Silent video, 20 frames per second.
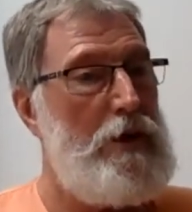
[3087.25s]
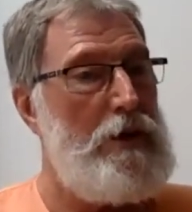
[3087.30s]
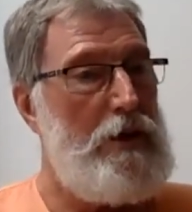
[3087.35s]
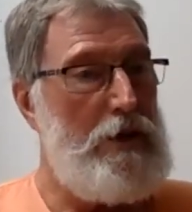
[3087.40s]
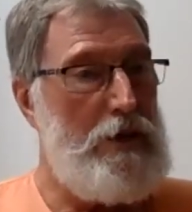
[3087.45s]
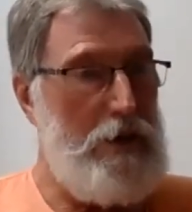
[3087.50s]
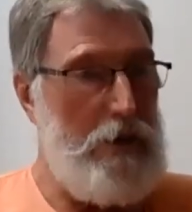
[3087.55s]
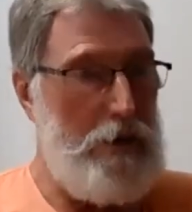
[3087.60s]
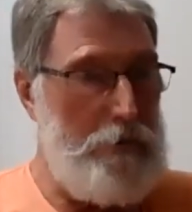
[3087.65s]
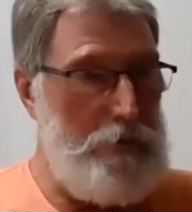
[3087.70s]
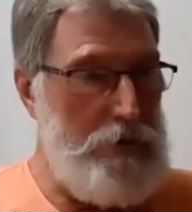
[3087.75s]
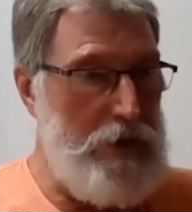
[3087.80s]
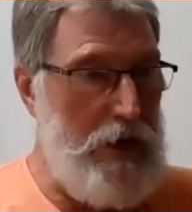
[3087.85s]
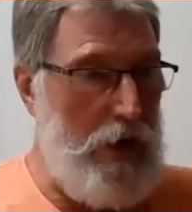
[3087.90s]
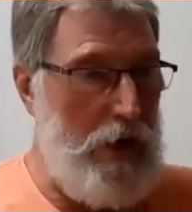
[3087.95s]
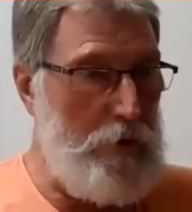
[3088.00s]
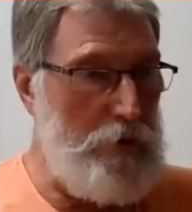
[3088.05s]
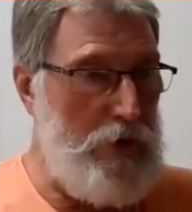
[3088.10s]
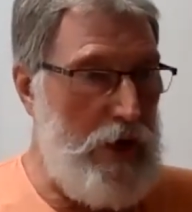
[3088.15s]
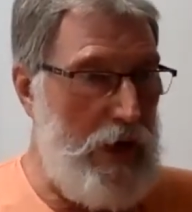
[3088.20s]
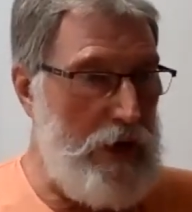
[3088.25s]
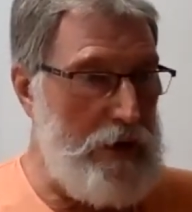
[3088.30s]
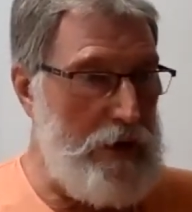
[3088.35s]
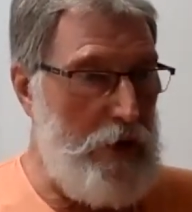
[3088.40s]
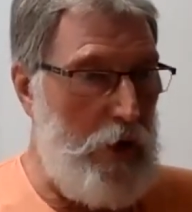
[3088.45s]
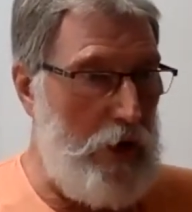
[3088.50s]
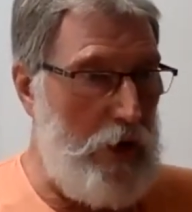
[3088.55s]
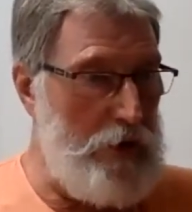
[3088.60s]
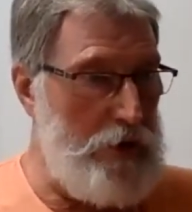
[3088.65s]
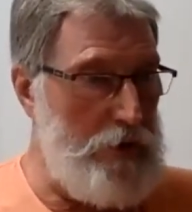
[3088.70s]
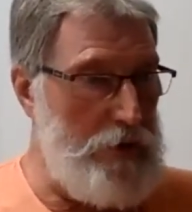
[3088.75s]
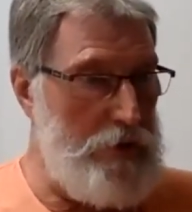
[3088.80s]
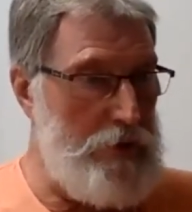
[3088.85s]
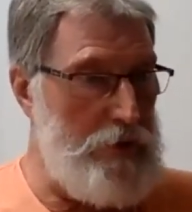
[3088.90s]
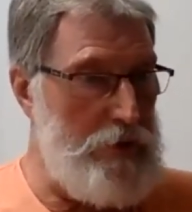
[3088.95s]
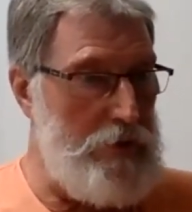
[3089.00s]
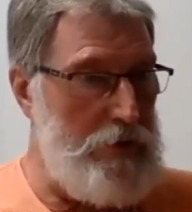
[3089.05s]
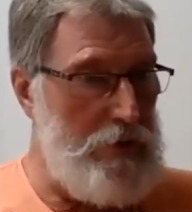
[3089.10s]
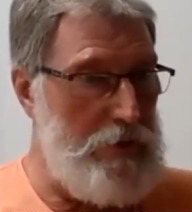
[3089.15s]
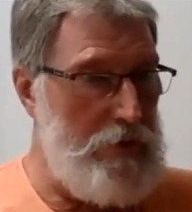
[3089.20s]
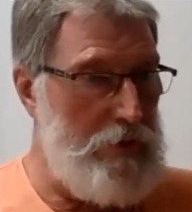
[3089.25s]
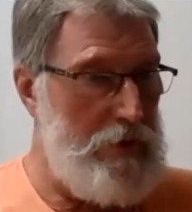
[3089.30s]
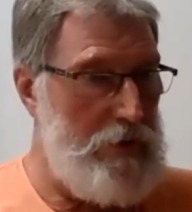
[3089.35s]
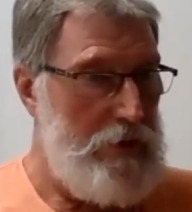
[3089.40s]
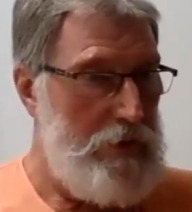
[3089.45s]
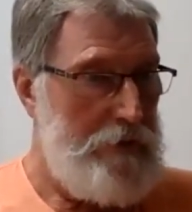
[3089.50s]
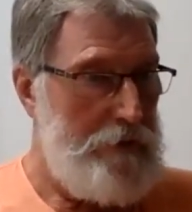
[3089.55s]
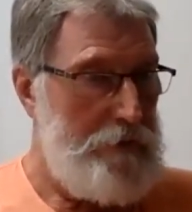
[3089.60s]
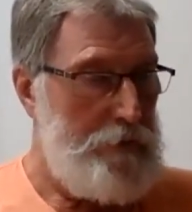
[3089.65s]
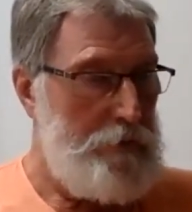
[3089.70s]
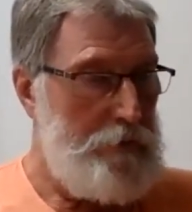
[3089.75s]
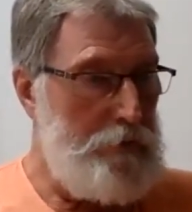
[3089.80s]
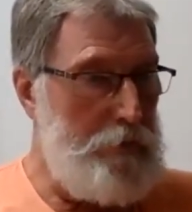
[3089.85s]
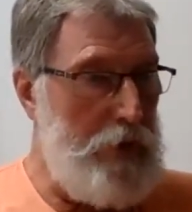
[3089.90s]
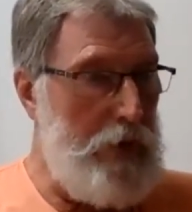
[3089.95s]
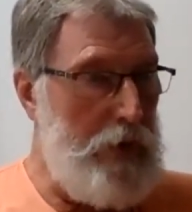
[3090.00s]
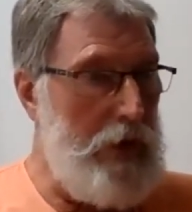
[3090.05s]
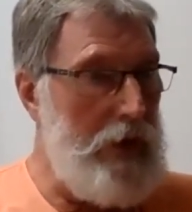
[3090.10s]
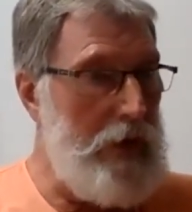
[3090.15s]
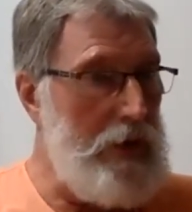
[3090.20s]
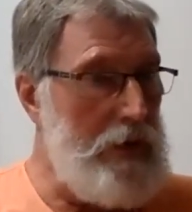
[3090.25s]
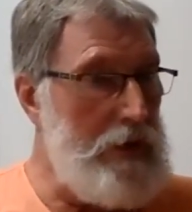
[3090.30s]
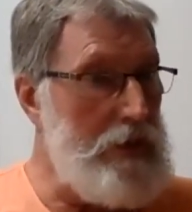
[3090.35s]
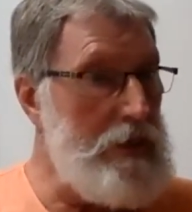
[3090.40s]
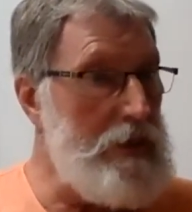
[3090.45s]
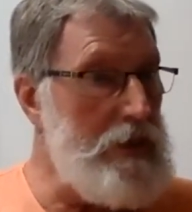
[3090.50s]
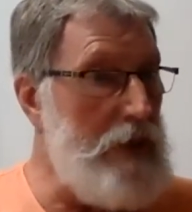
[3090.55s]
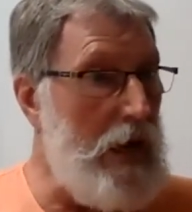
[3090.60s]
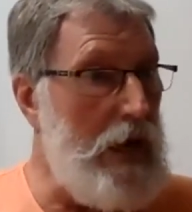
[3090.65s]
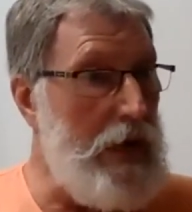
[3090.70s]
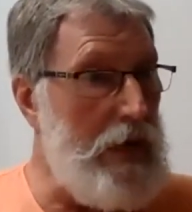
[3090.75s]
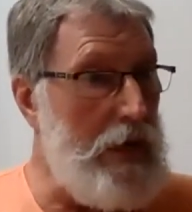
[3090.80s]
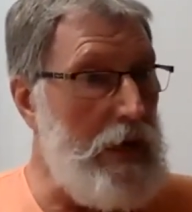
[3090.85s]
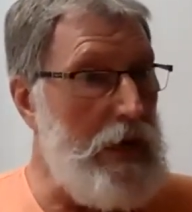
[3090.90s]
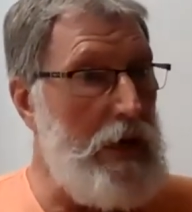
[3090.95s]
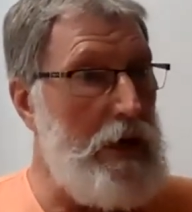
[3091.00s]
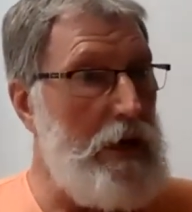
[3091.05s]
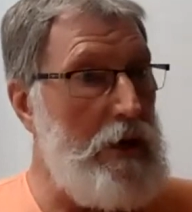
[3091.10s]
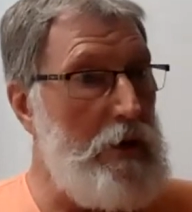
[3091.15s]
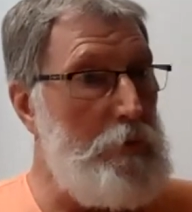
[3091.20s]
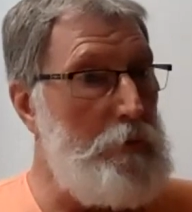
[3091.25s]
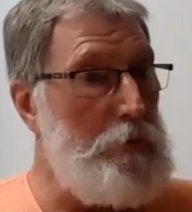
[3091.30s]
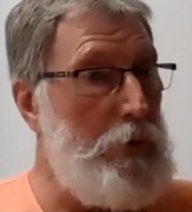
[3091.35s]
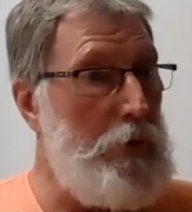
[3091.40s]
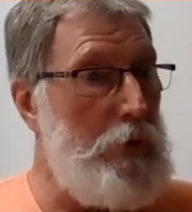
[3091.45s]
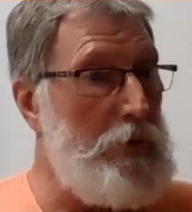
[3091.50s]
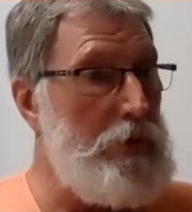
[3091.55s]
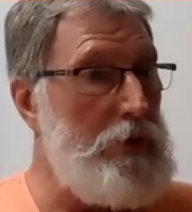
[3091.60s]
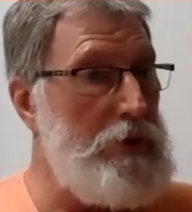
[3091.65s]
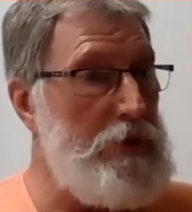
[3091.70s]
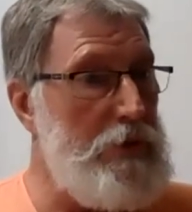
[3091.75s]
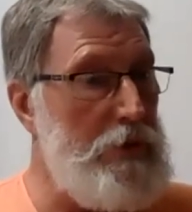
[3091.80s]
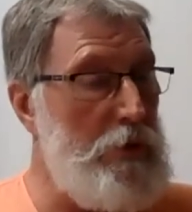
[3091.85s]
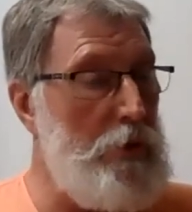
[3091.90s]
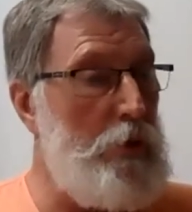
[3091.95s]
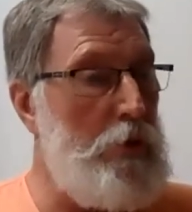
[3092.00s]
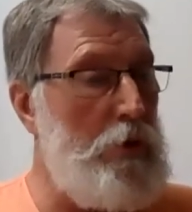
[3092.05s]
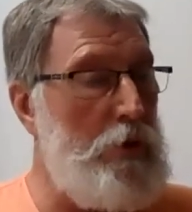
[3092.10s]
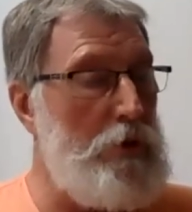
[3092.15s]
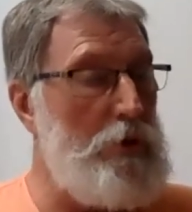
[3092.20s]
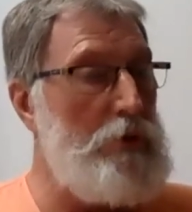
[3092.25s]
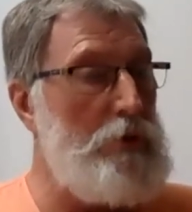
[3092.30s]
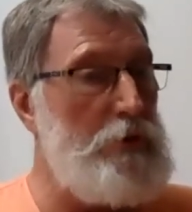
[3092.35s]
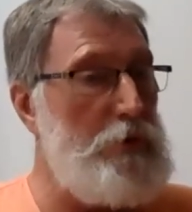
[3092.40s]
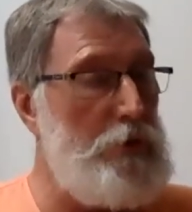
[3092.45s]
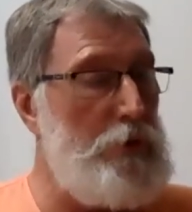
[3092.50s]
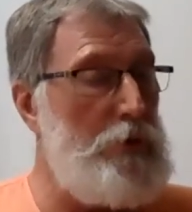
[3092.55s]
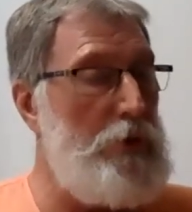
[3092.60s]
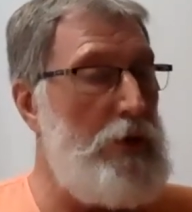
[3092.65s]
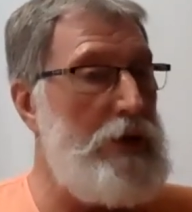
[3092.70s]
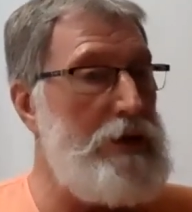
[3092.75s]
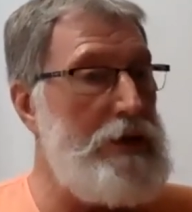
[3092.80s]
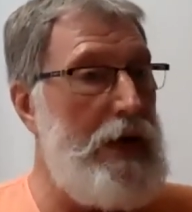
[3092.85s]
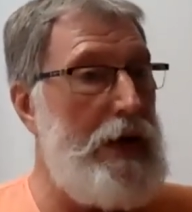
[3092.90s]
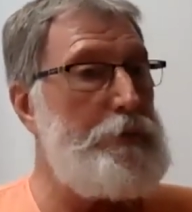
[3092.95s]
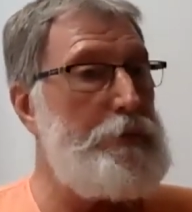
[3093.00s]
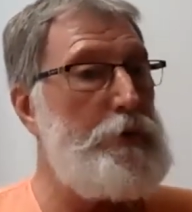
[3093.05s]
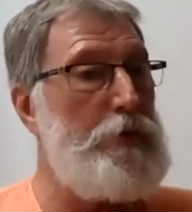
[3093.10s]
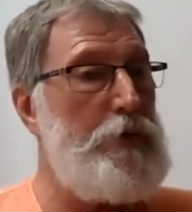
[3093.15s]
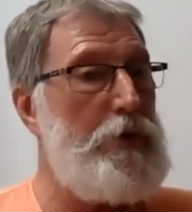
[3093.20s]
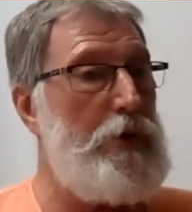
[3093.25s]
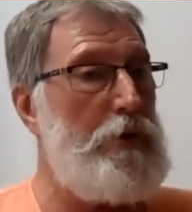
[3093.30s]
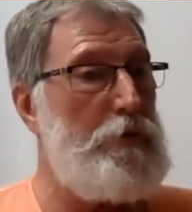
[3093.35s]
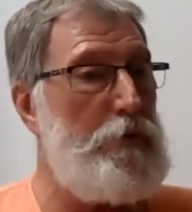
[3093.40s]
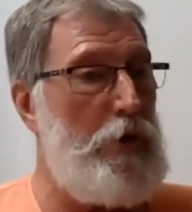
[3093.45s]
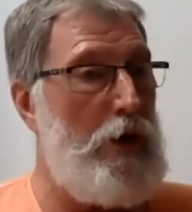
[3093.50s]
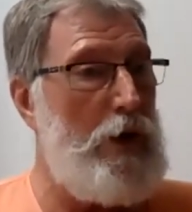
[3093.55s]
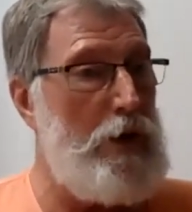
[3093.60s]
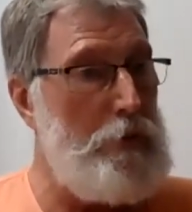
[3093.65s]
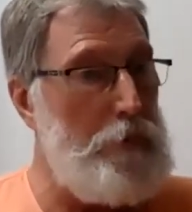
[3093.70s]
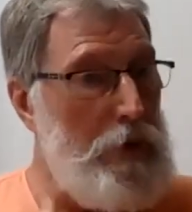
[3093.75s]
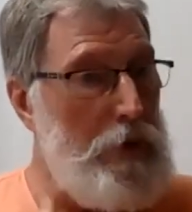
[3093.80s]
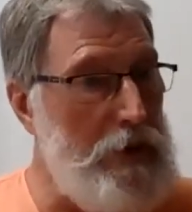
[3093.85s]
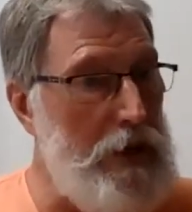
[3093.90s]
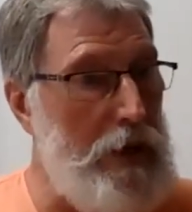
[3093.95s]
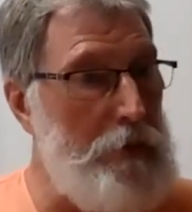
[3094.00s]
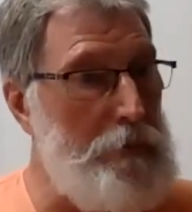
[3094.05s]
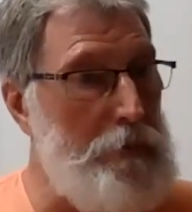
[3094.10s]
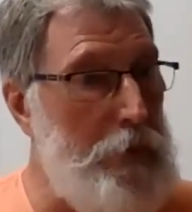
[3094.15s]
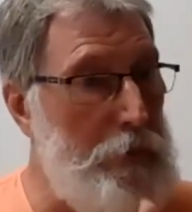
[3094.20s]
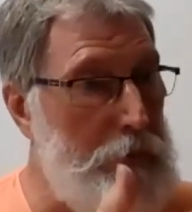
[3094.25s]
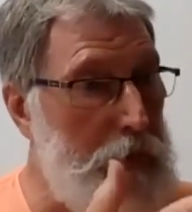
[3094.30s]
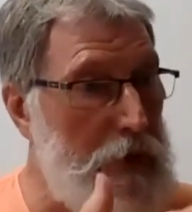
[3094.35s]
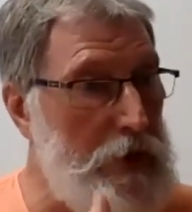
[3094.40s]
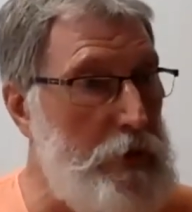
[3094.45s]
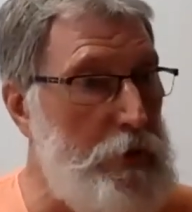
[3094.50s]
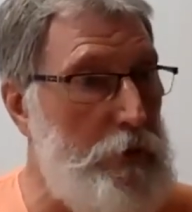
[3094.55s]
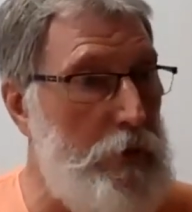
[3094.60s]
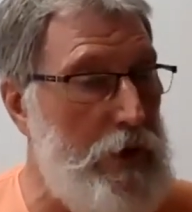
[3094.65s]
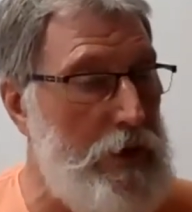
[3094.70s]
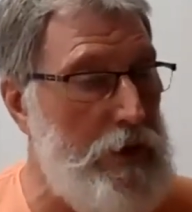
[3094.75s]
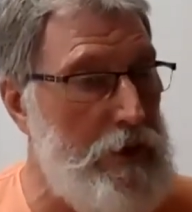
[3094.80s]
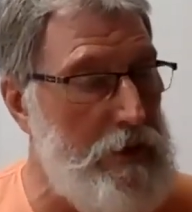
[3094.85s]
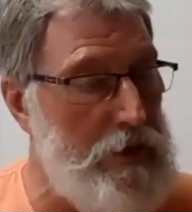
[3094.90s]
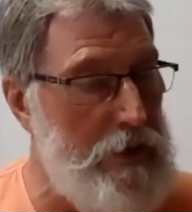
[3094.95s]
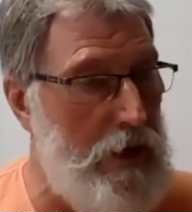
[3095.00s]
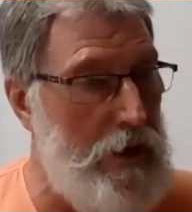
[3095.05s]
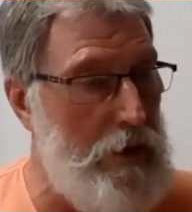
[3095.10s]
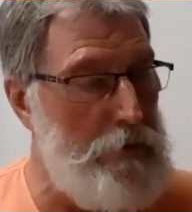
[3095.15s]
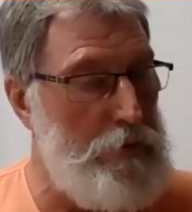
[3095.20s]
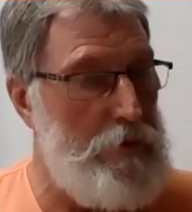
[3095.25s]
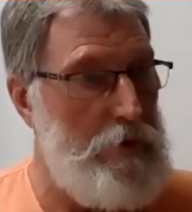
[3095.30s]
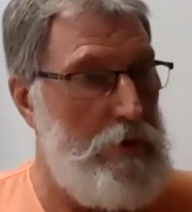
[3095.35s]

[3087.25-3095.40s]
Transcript: that comes out as consciousness by designing components in order to adapt to the environment and perpetuate itself.